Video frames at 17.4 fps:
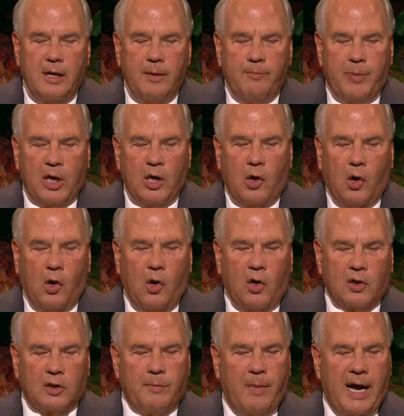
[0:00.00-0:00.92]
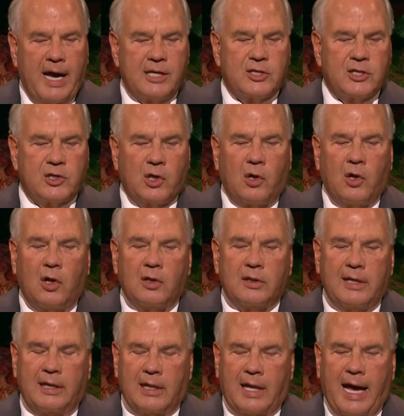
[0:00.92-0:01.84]
"Behold, my soul
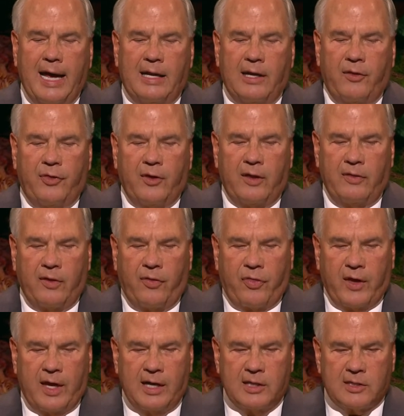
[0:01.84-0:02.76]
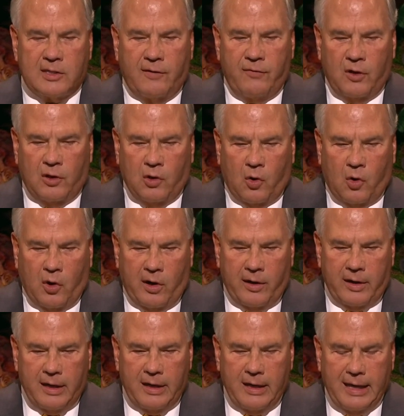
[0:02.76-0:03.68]
delighteth in the things of the
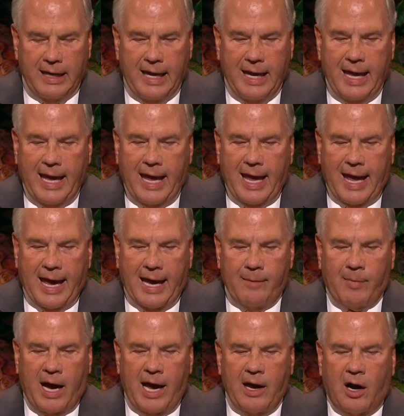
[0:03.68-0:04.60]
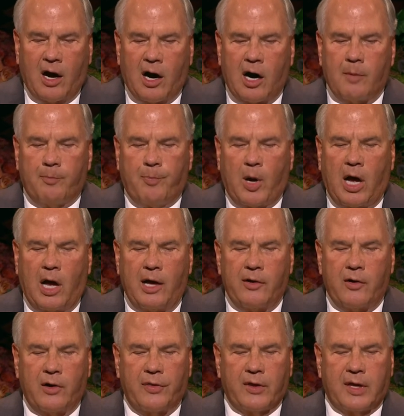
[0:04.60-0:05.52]
Lord, and my heart
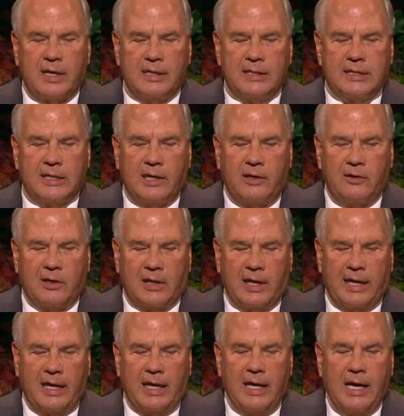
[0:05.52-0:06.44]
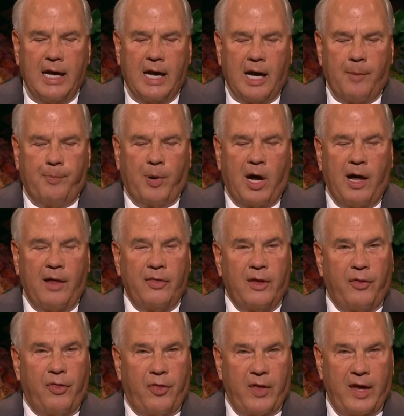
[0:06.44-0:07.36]
pondereth continually upon
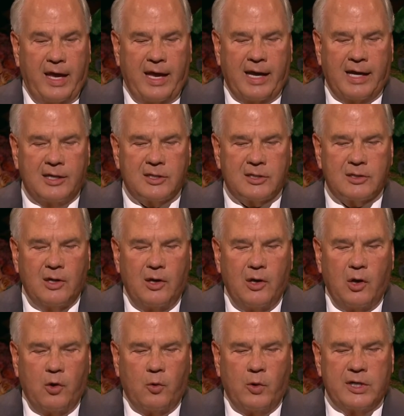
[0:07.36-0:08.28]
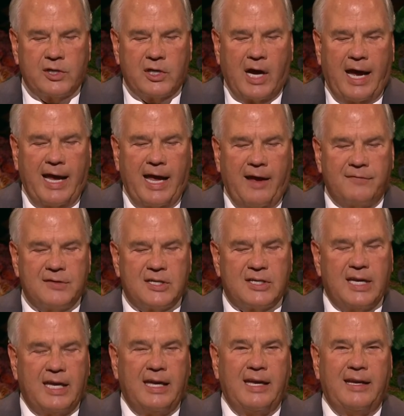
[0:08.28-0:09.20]
the things which I have
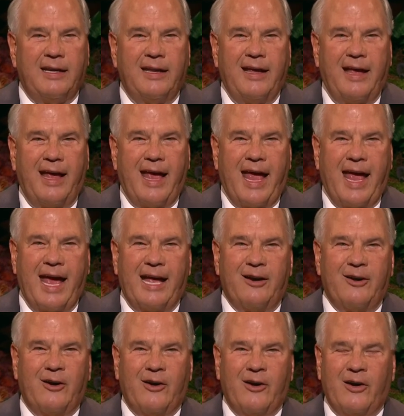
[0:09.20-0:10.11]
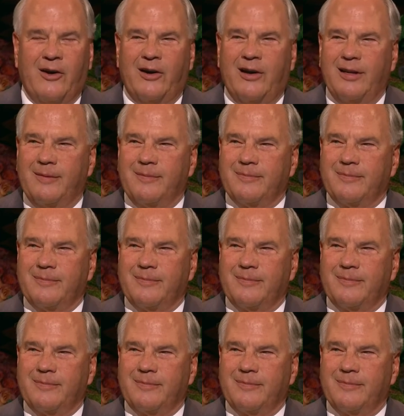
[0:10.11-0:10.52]
seen and heard."